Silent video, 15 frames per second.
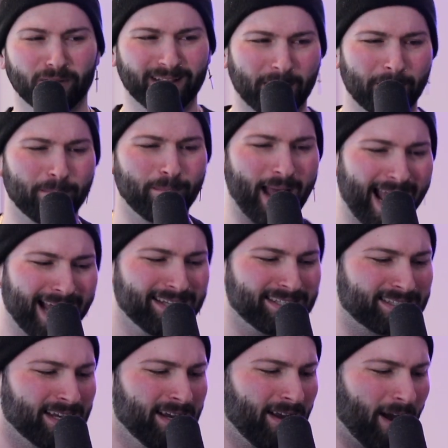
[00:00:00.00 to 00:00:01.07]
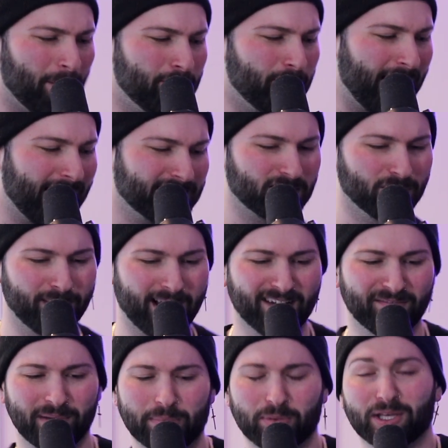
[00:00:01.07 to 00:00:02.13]
like a mass amount
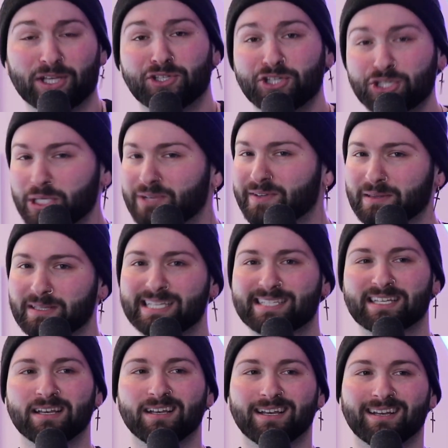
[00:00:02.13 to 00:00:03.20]
of people, like, she should have at least